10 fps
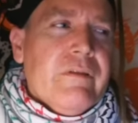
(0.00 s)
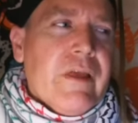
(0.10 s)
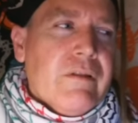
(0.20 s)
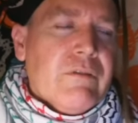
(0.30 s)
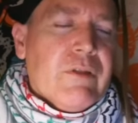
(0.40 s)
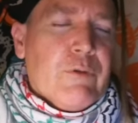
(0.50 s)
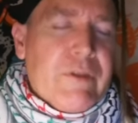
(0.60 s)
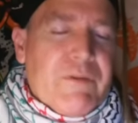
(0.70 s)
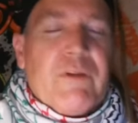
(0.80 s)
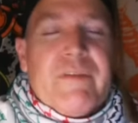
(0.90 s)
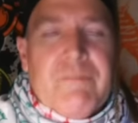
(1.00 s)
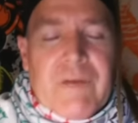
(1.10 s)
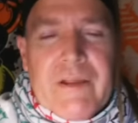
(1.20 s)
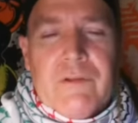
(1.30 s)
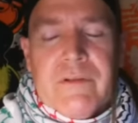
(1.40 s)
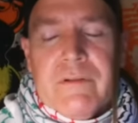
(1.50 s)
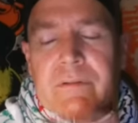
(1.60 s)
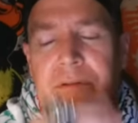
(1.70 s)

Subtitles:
literally figuratively violent